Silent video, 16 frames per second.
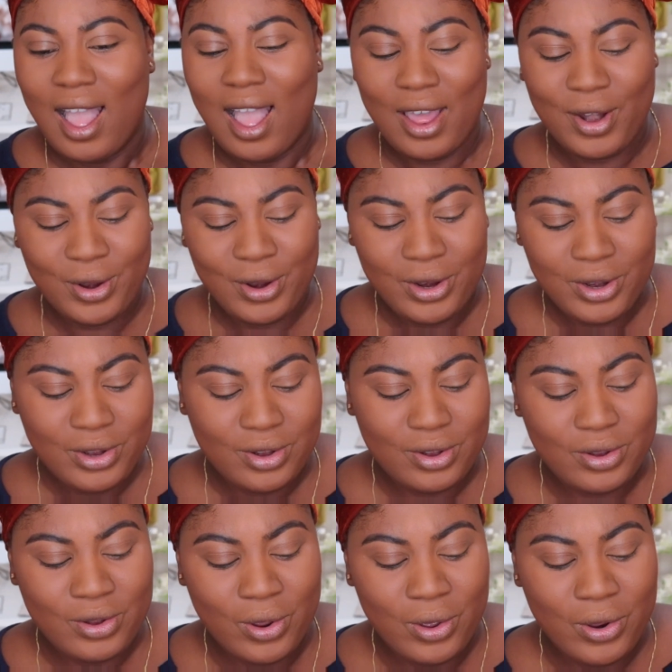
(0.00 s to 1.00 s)
I
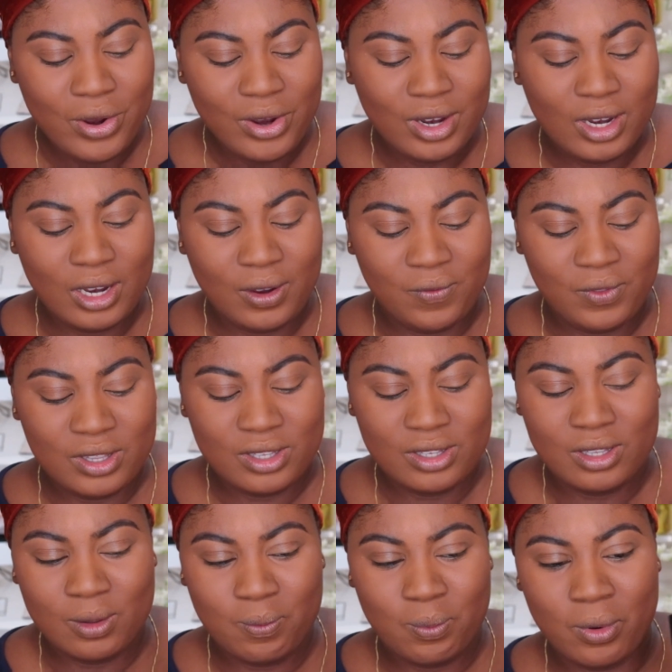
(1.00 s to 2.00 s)
don't know if this
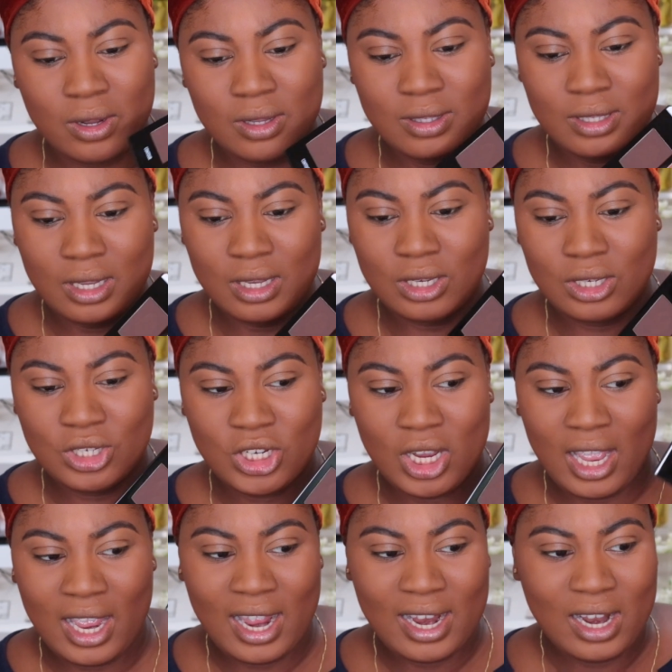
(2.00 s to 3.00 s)
is a bronzing
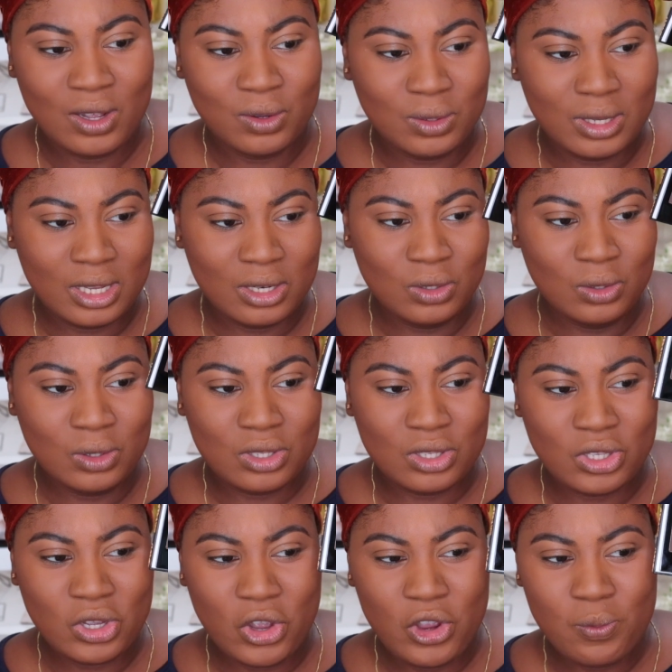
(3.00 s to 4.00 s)
shade. Oh, it looks
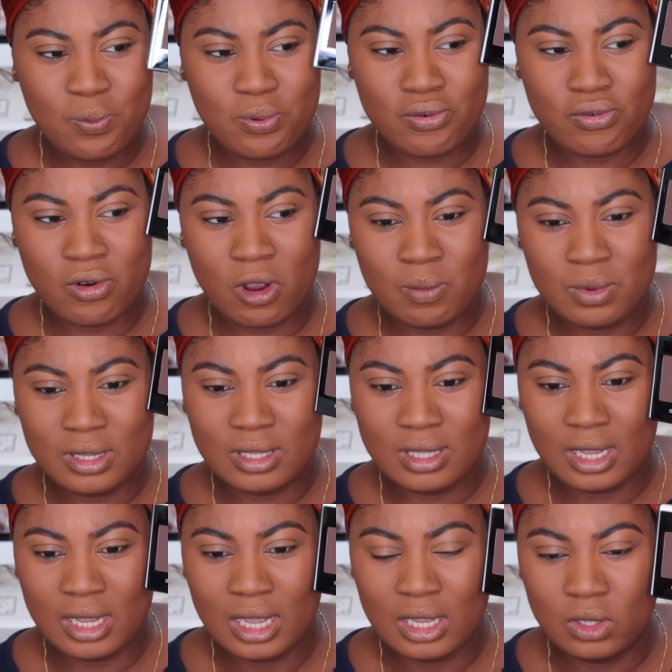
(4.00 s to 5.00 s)
so
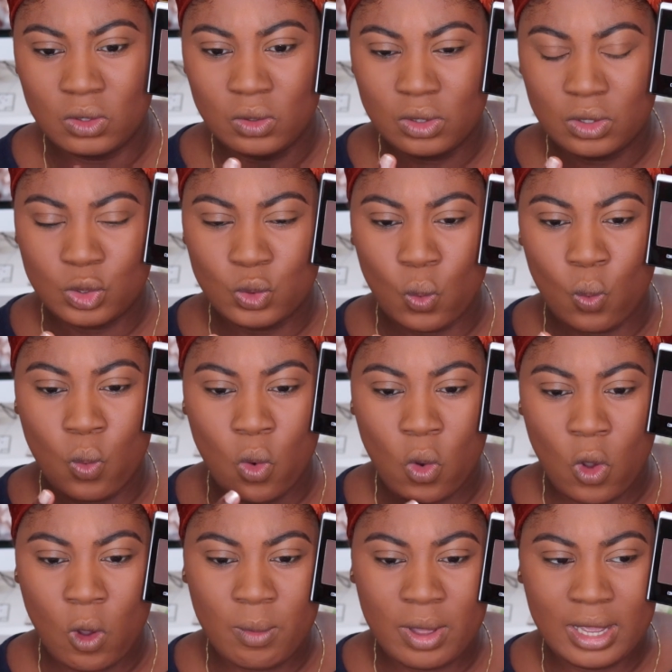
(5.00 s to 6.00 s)
promising. It looks
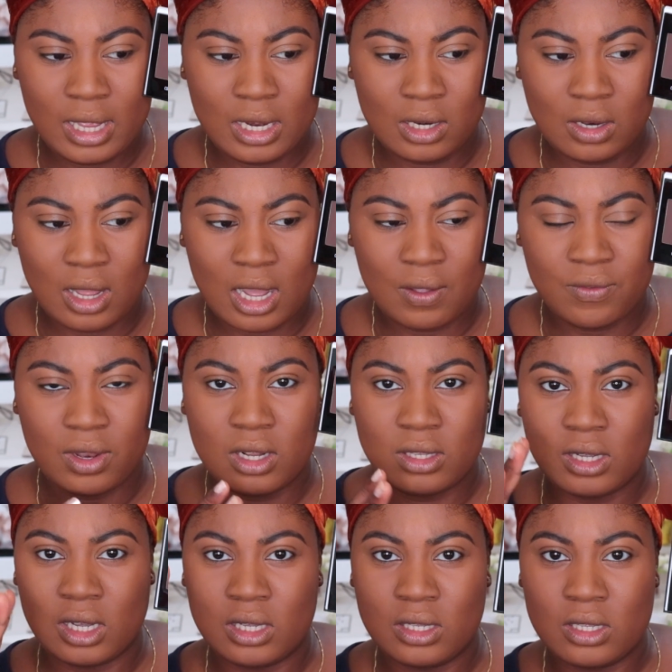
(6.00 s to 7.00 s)
warmer in light than it
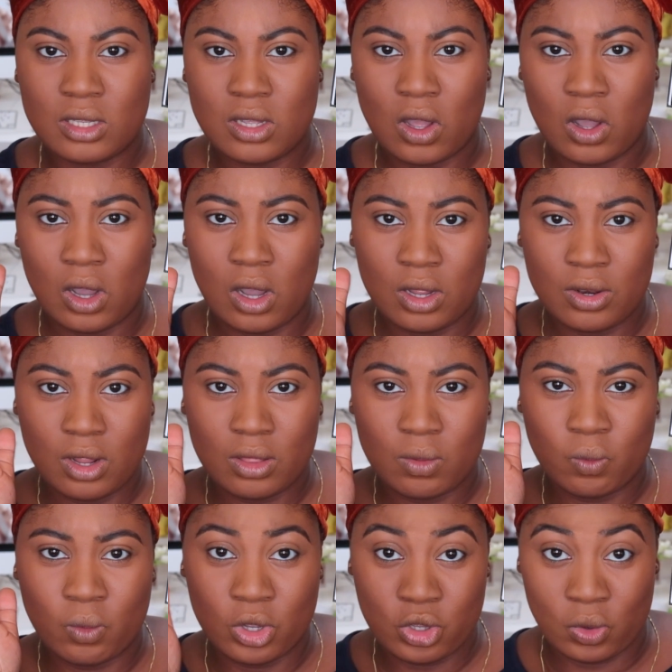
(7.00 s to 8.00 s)
does on
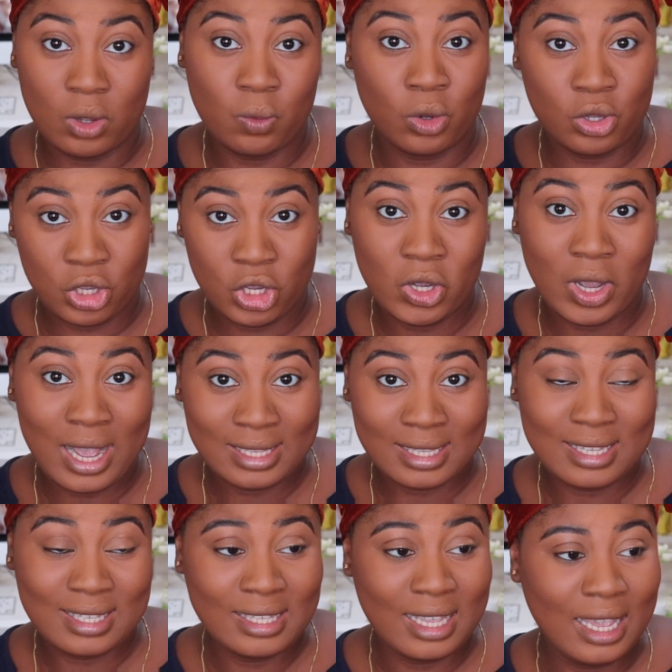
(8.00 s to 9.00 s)
what you guys
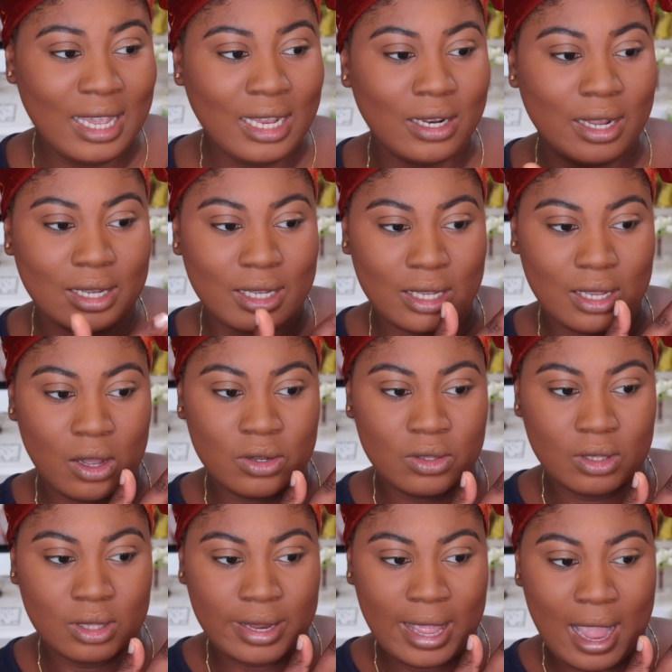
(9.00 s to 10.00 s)
are seeing. Like
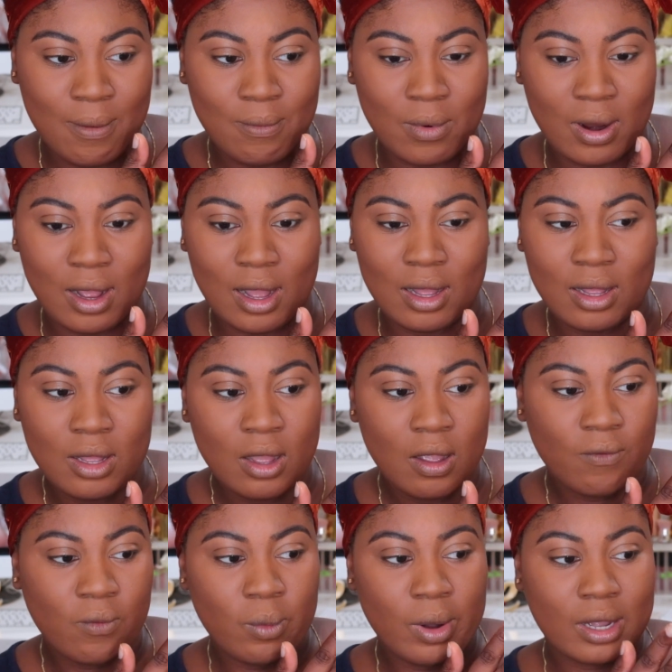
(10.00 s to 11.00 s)
on camera,
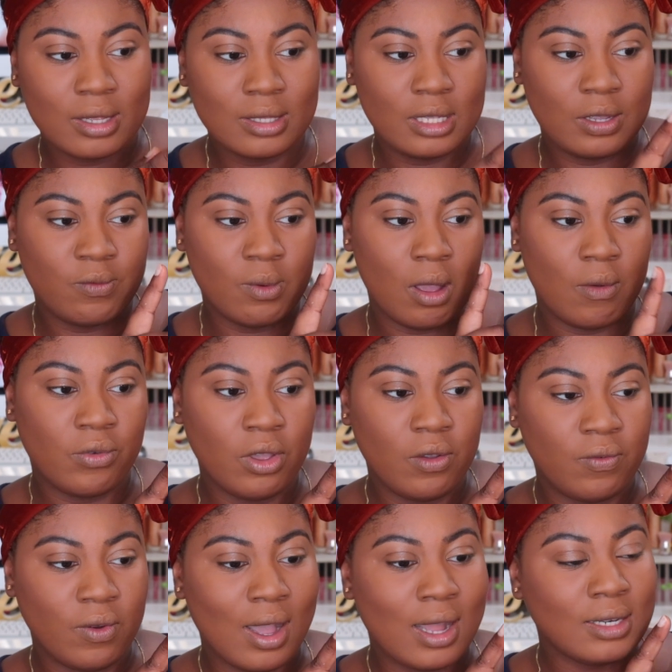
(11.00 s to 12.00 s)
from what I can see from my
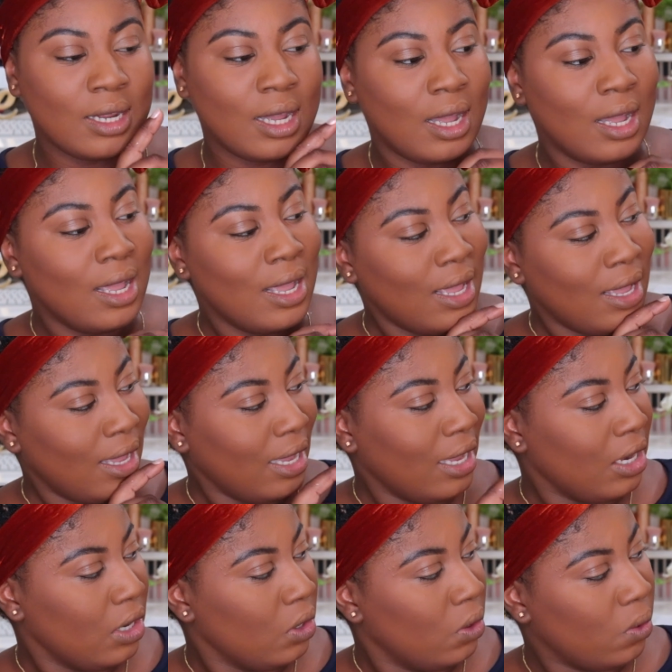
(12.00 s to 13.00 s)
viewfinder,
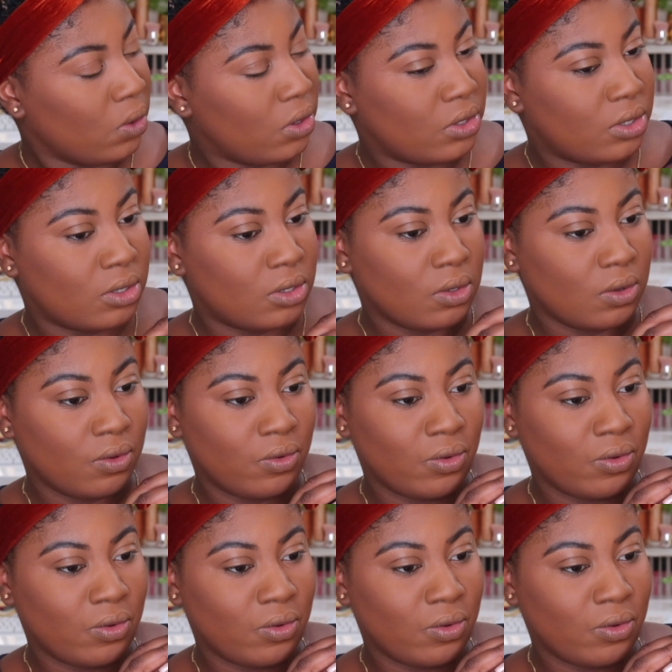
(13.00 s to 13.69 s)
it looks